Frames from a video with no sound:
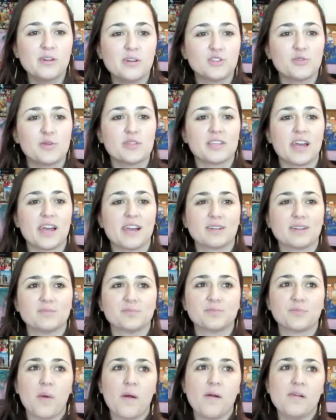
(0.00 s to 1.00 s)
So it's like
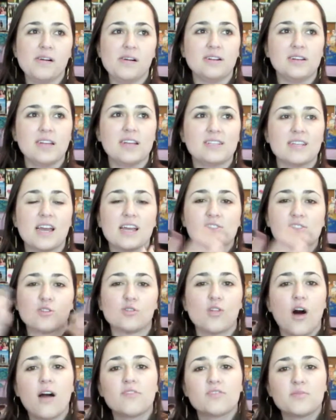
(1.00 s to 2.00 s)
it takes a
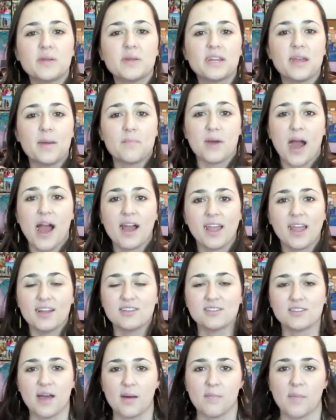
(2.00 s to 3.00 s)
lot for me to get back
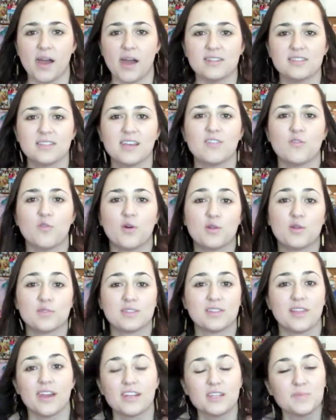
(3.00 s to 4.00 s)
into that mindset of what it
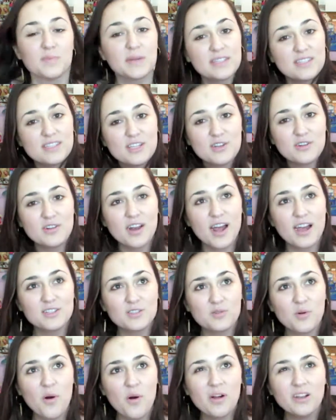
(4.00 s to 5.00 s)
was like to be a senior in high
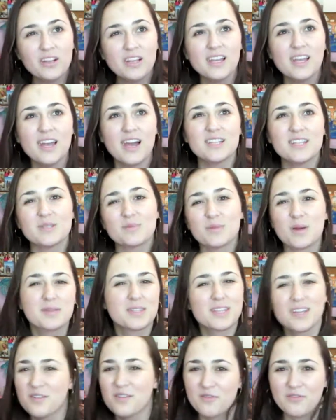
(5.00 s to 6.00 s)
school, and sometimes
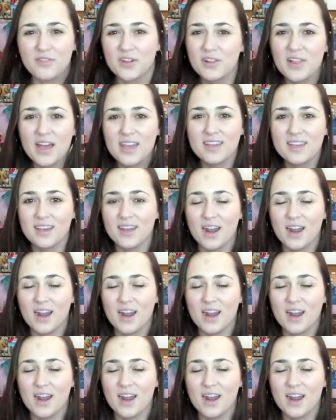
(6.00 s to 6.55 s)
I didn't feel like it.